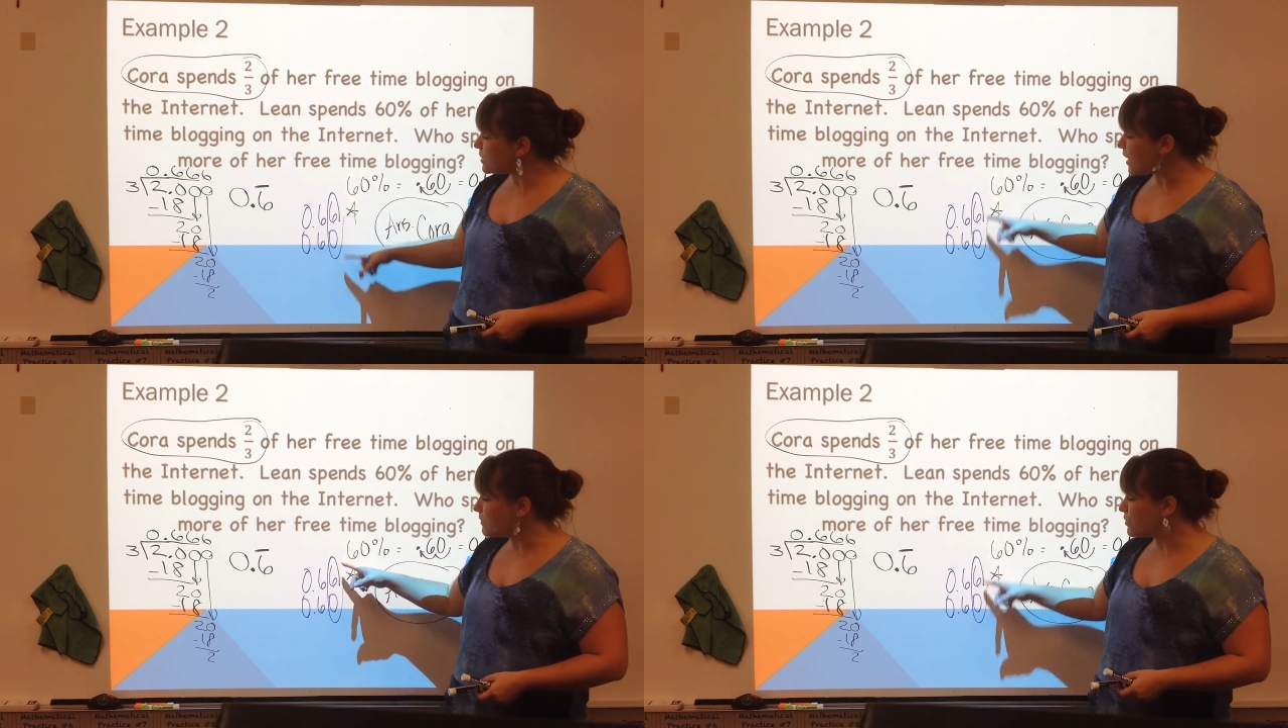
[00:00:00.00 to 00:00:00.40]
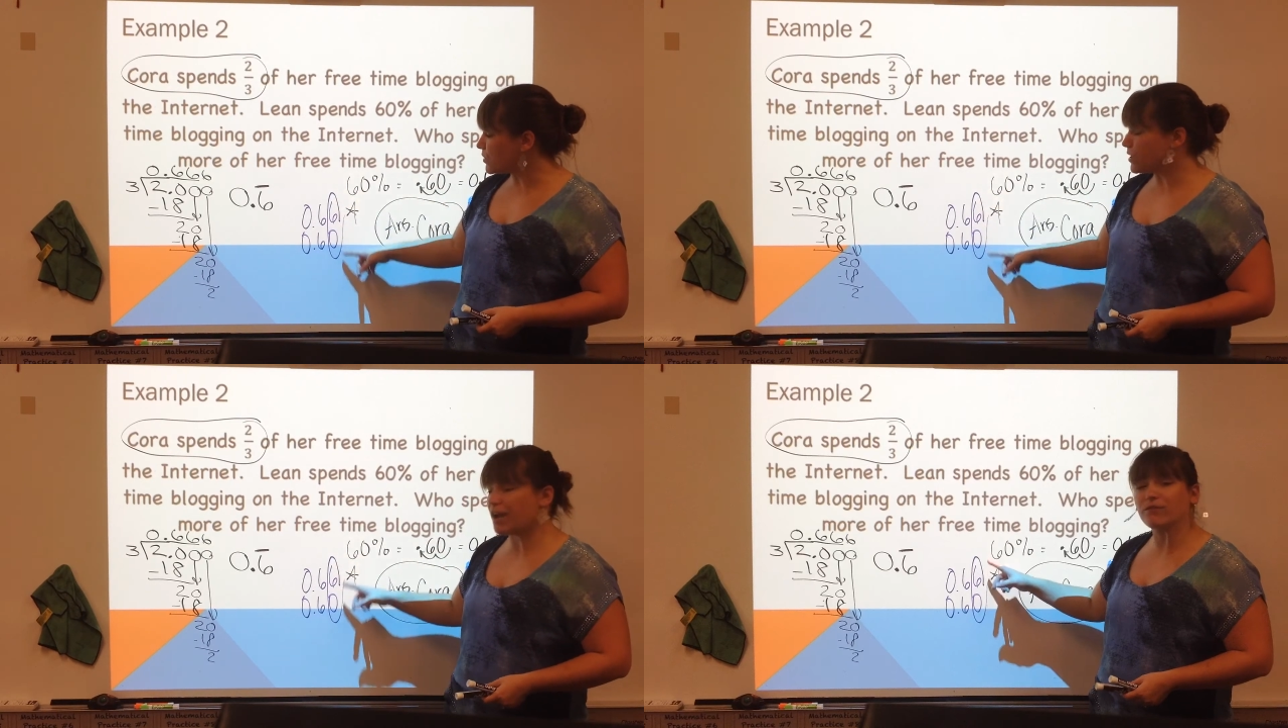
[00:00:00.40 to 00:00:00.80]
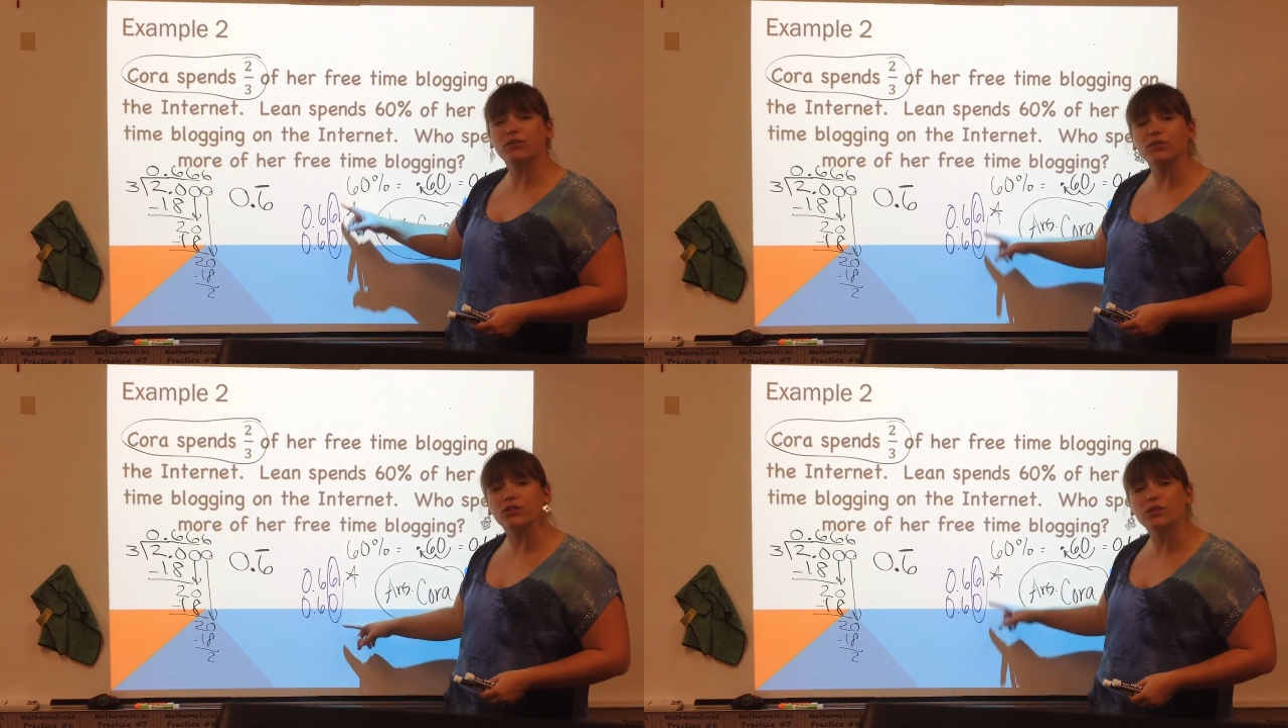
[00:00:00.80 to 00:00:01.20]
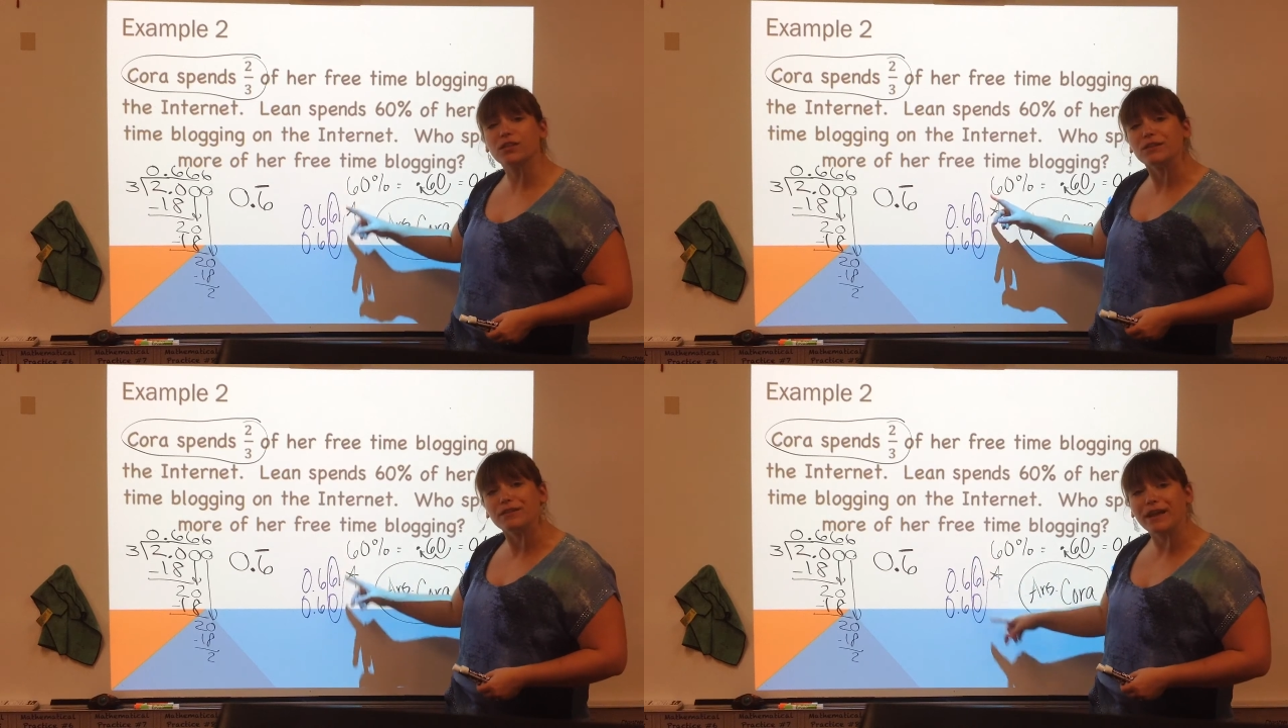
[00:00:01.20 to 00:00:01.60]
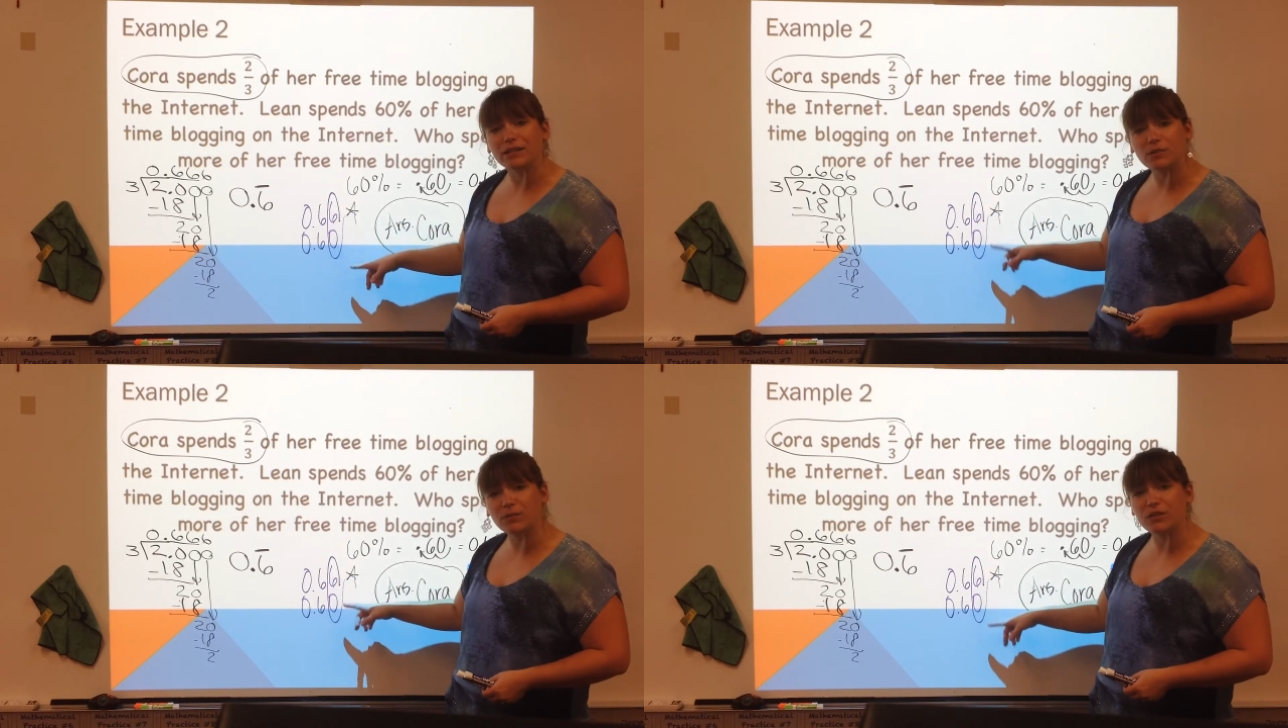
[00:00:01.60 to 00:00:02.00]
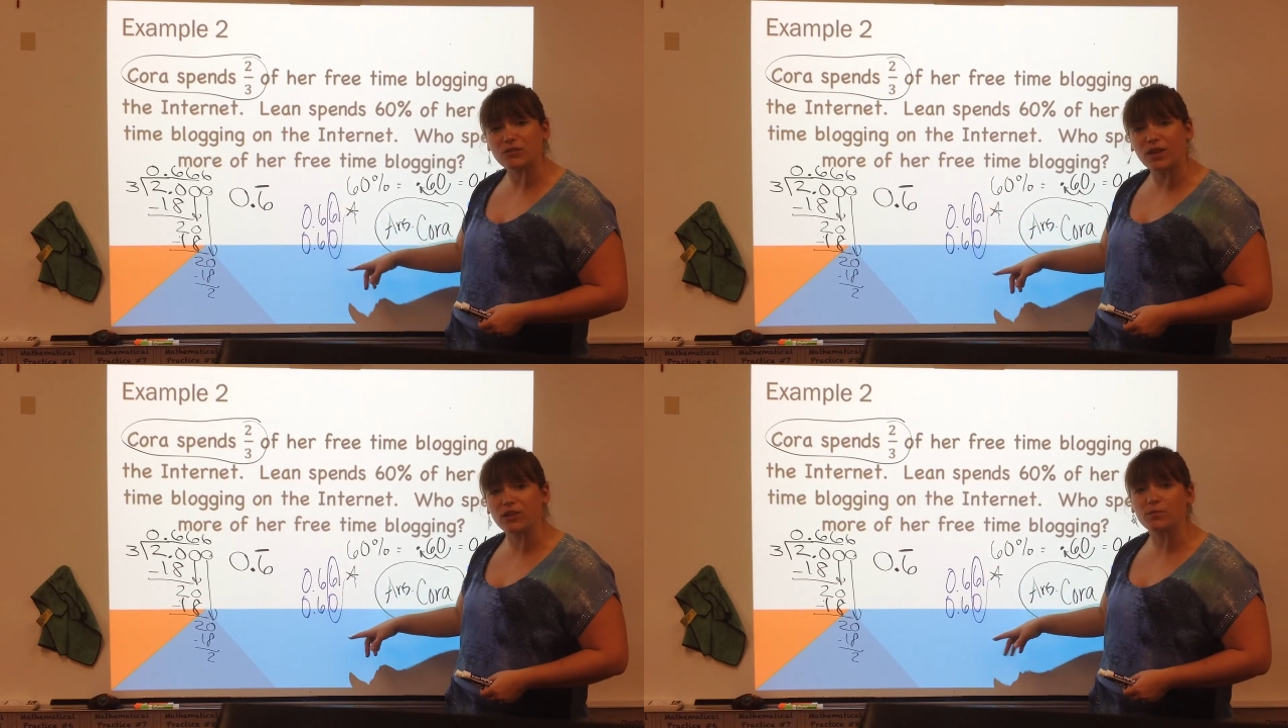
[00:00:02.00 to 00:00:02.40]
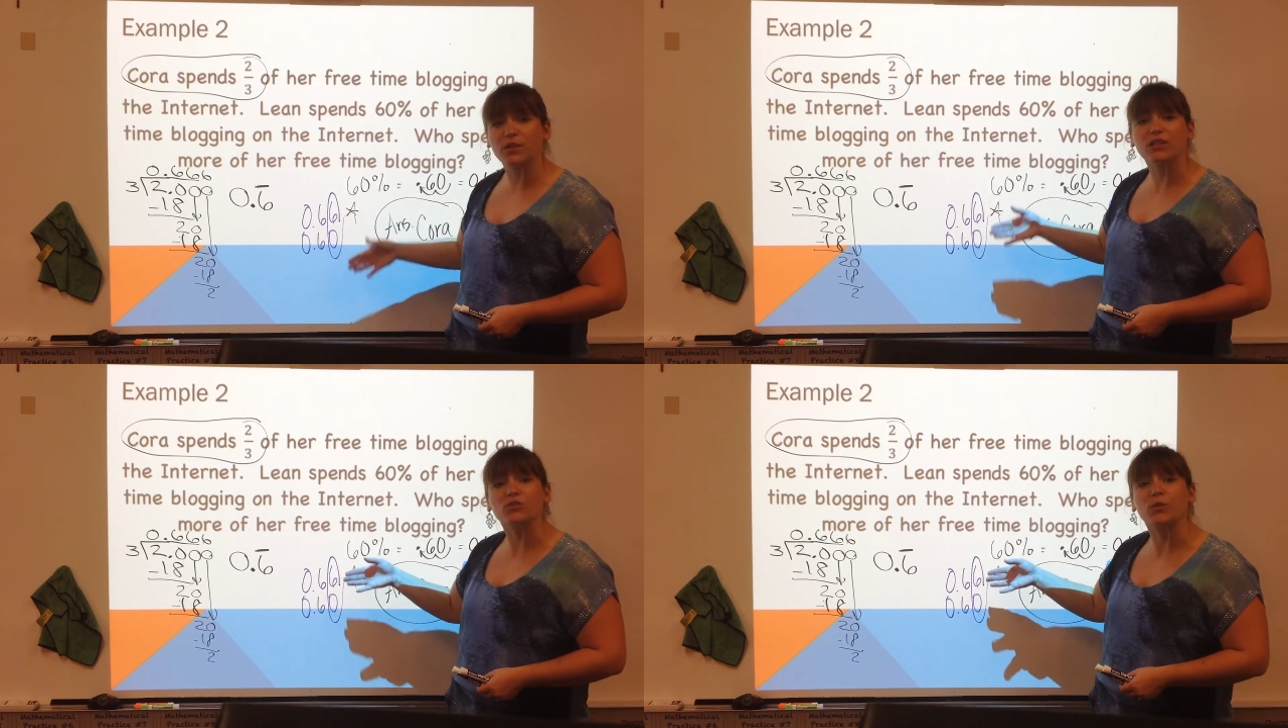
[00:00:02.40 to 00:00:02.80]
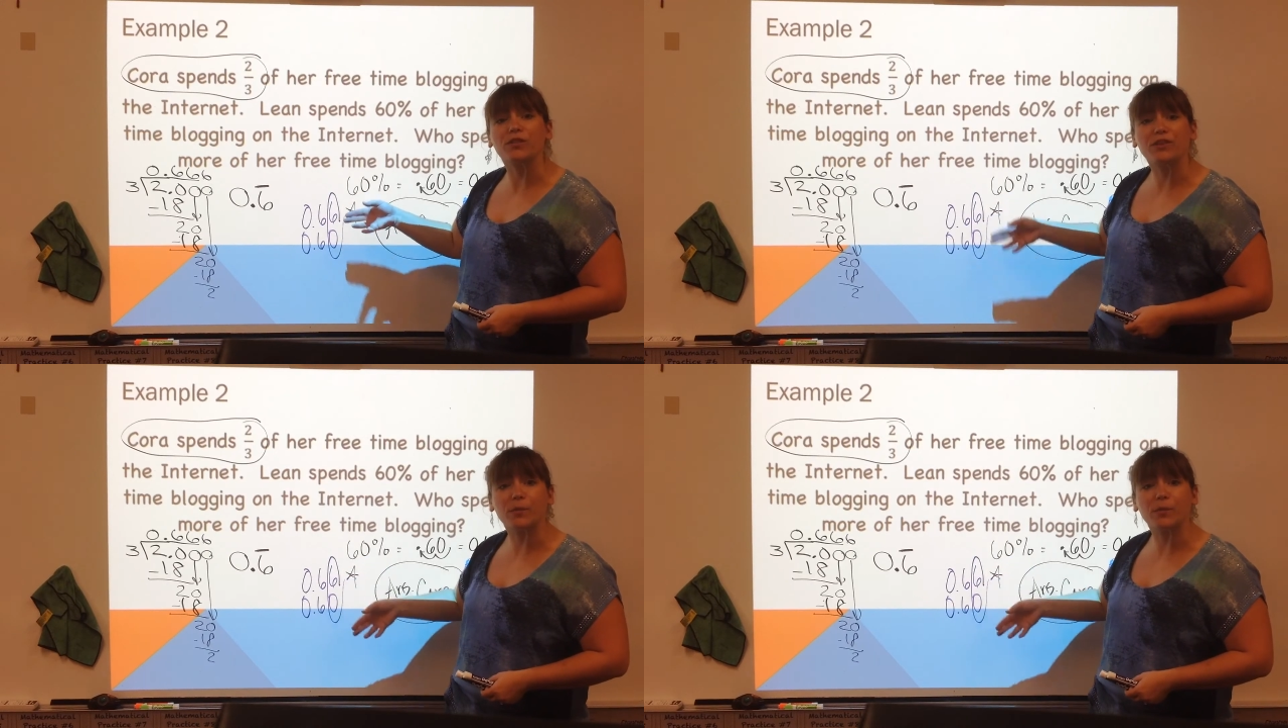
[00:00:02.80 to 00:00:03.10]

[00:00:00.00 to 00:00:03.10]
time you're going to have to look to the next place value place where the